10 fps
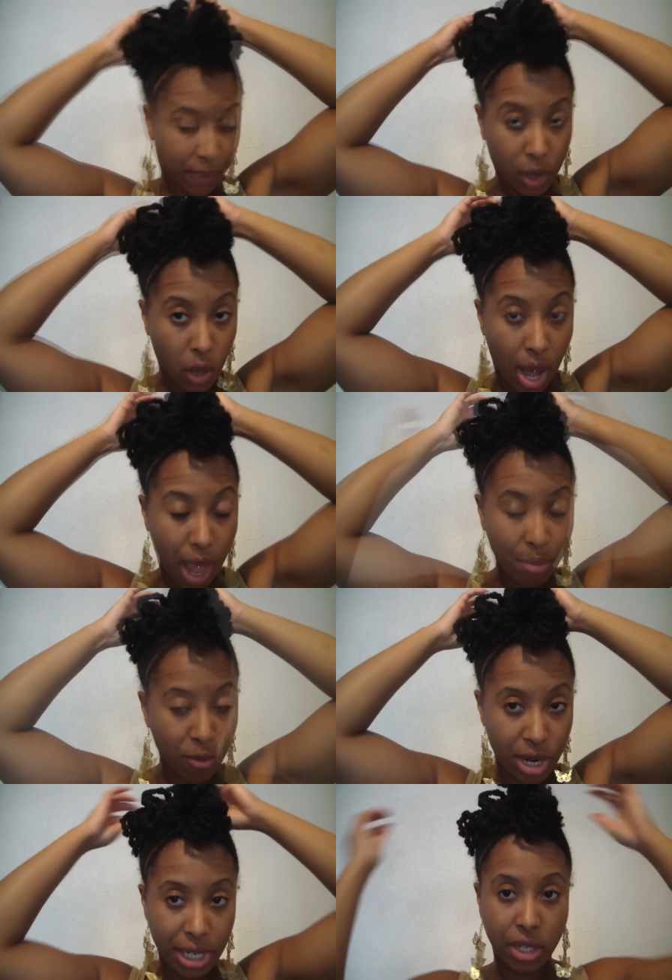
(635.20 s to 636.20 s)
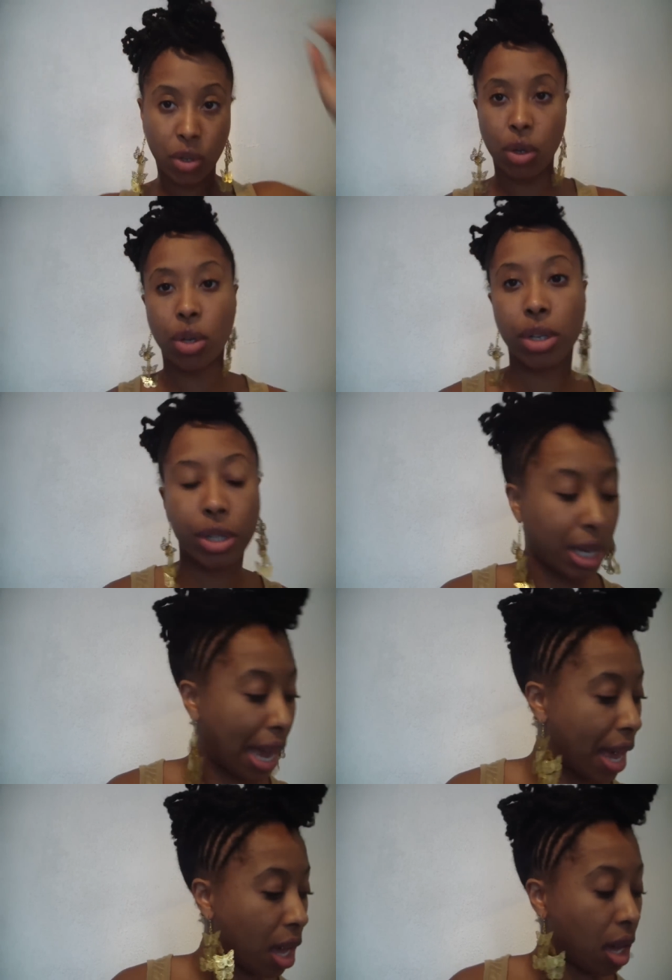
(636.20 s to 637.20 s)
So I'm really not good
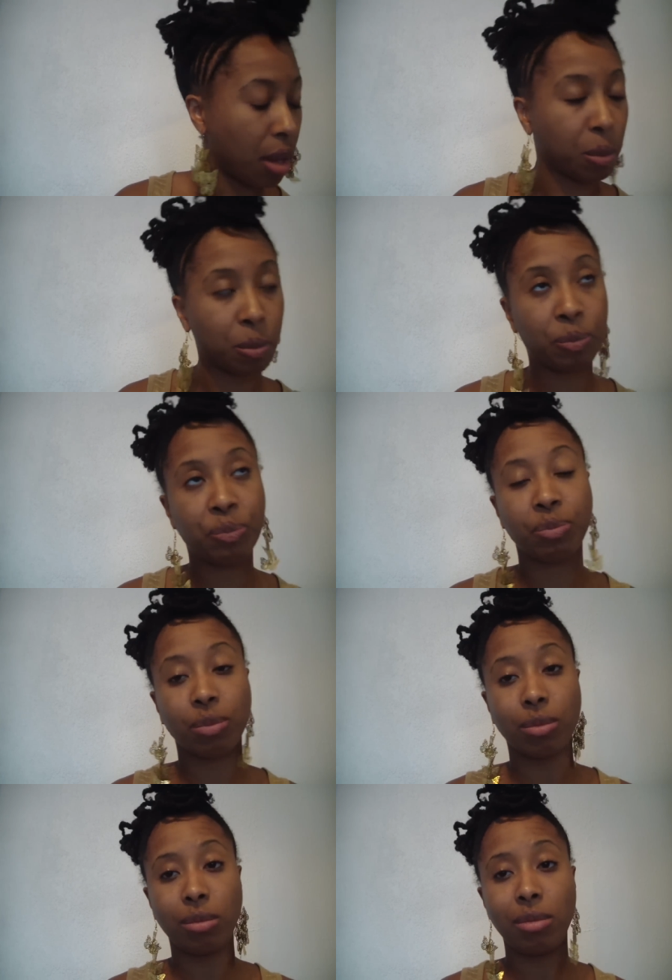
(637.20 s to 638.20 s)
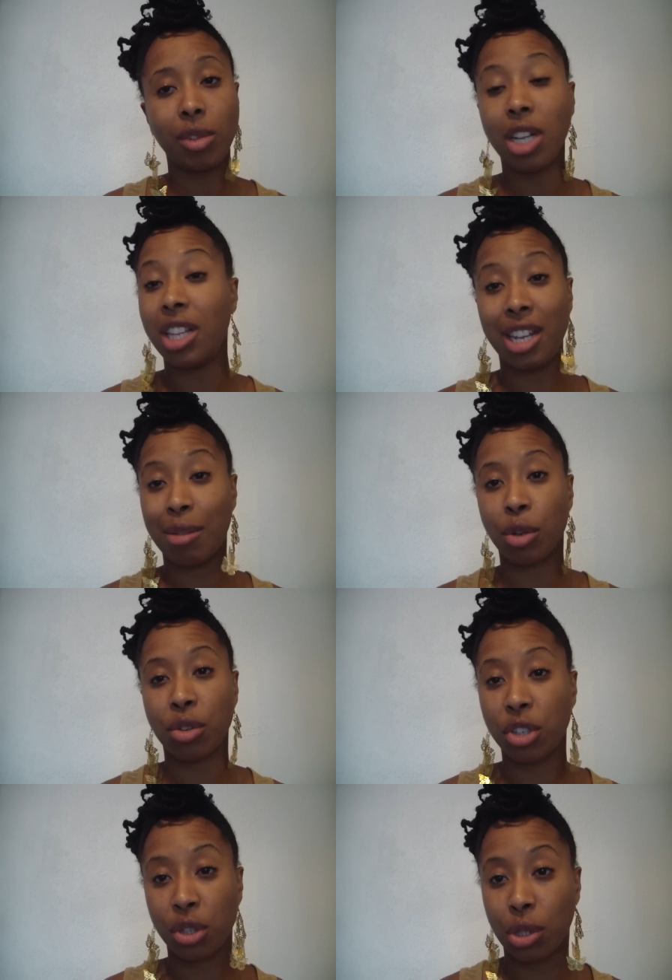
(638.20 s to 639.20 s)
at, um, clearly I'm not
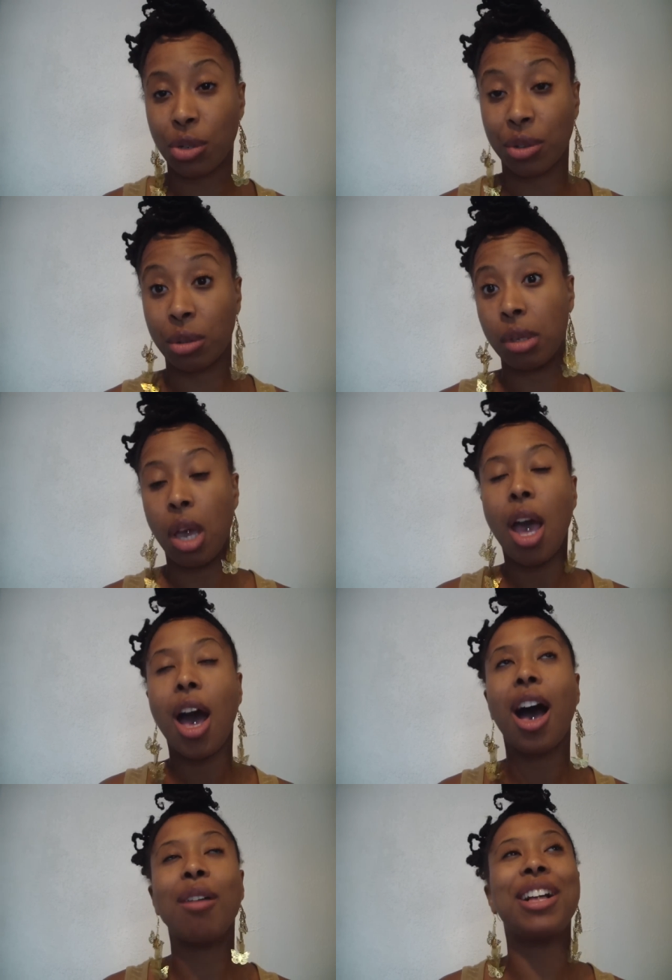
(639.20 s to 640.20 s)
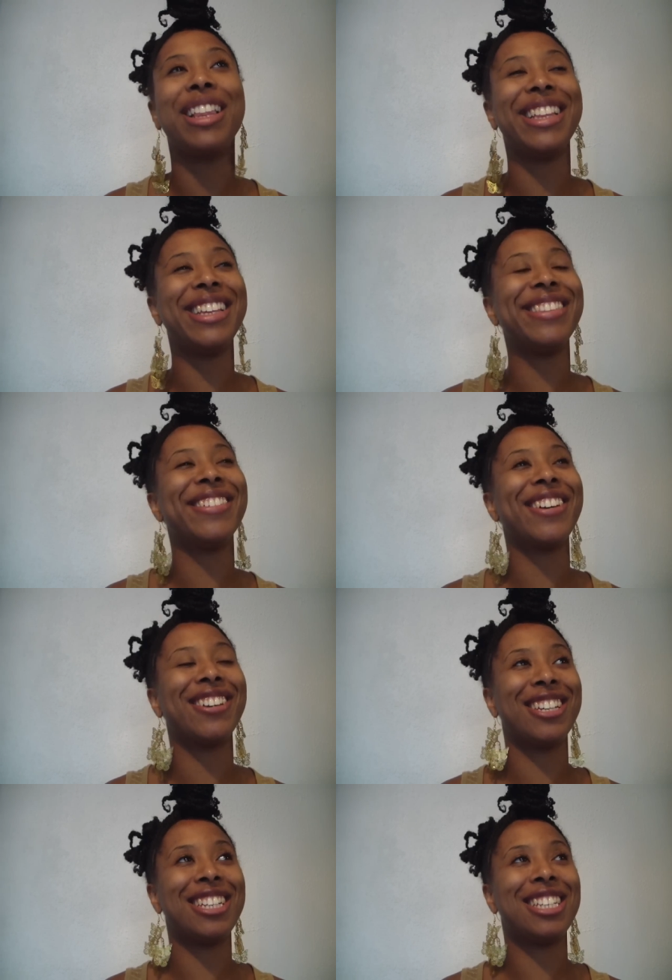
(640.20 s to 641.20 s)
good at tutorials. I'm clearly not
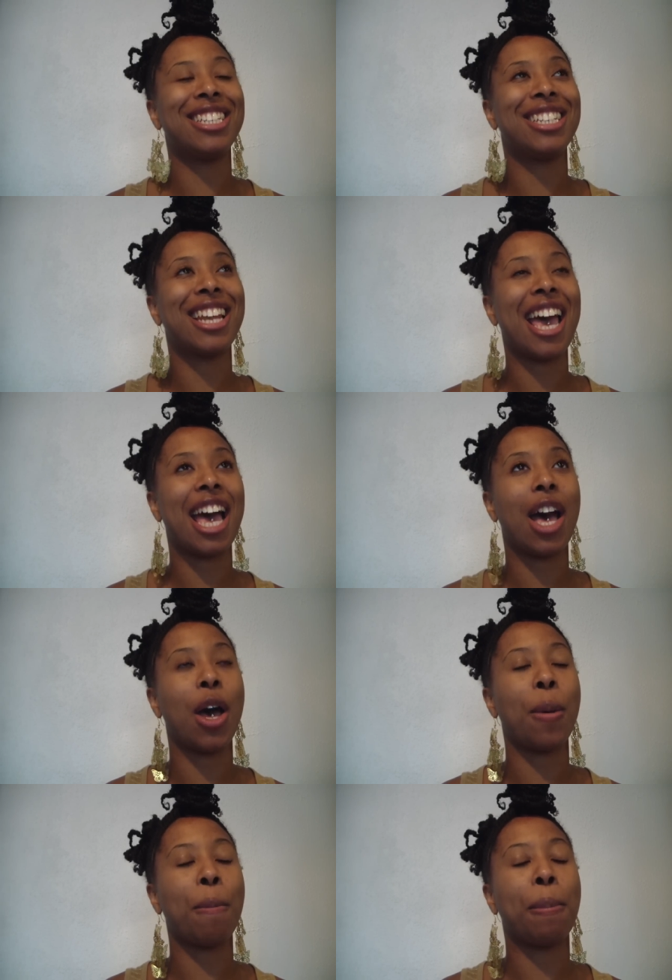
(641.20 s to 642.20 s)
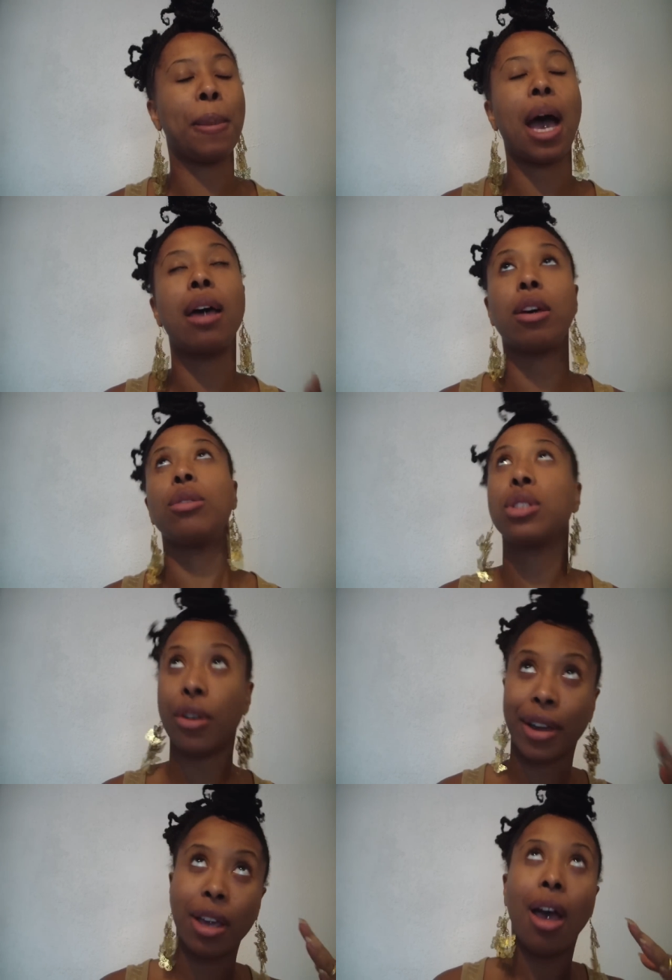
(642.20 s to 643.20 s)
good at, um, no,
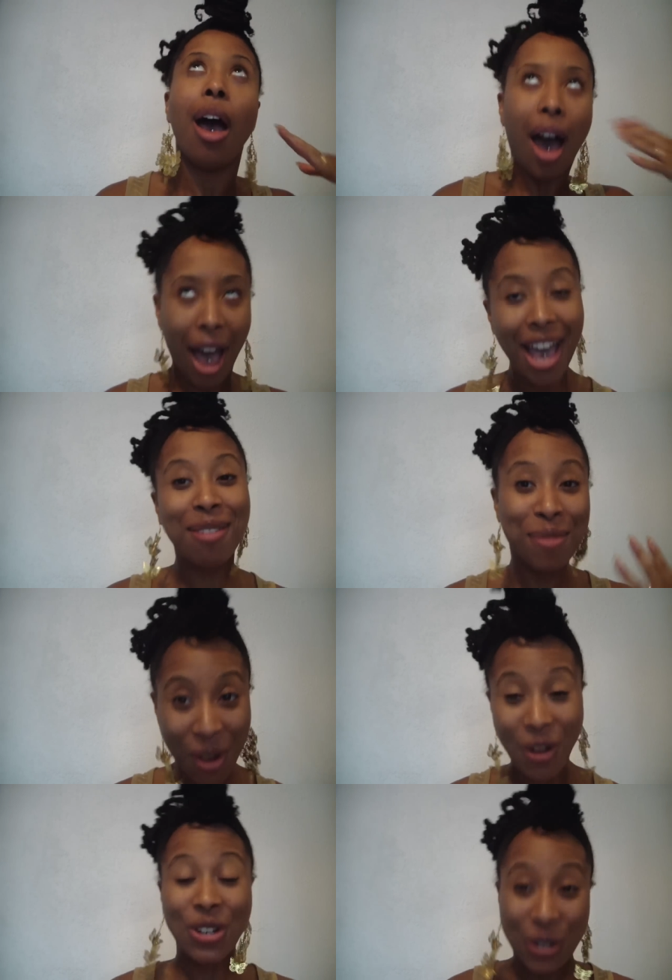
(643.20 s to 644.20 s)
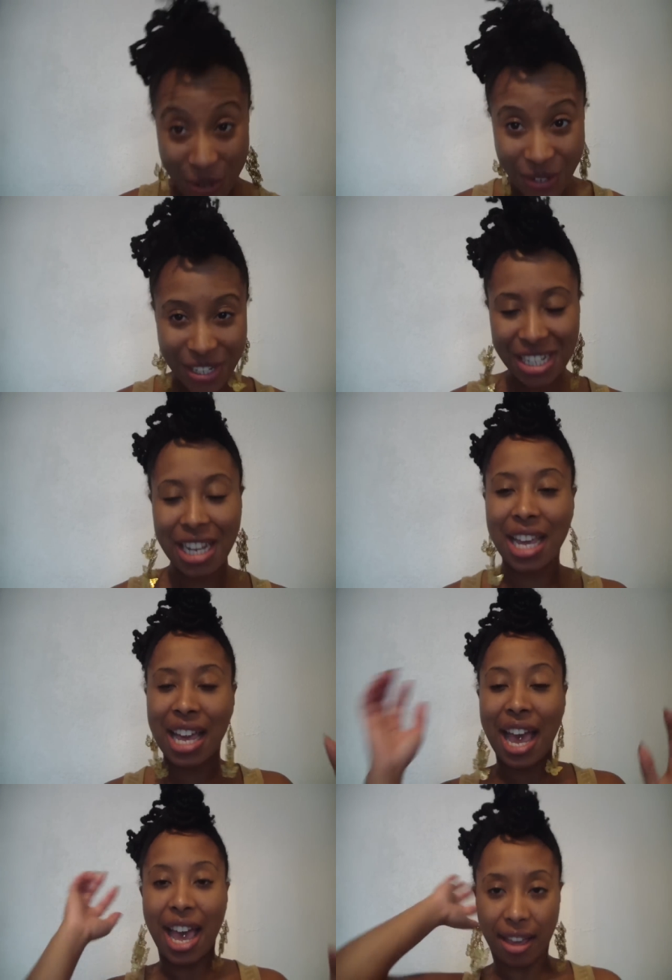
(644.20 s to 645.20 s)
sorry. I'm not good
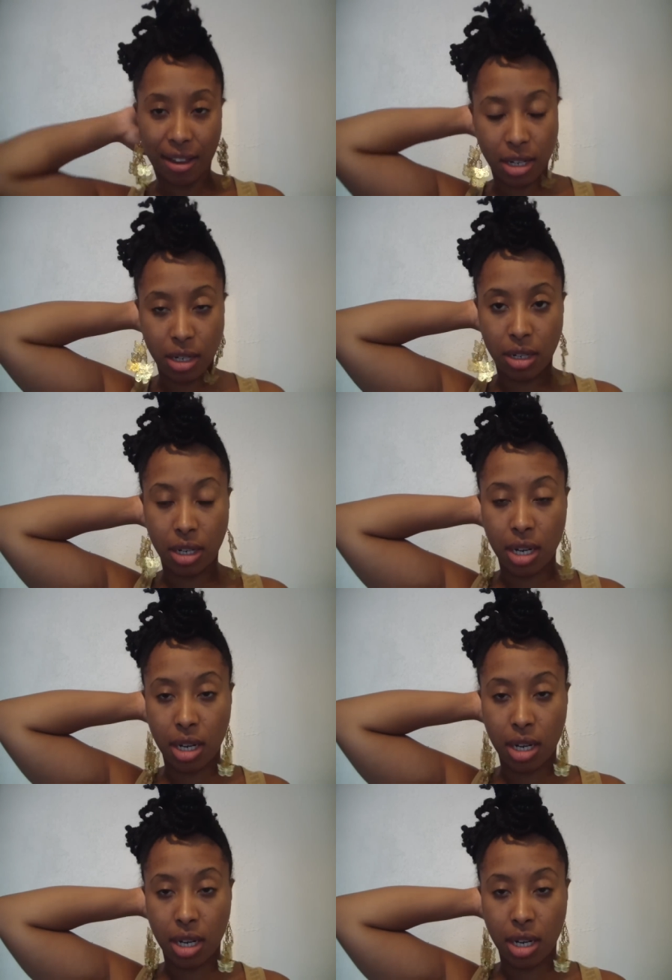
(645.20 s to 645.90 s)
at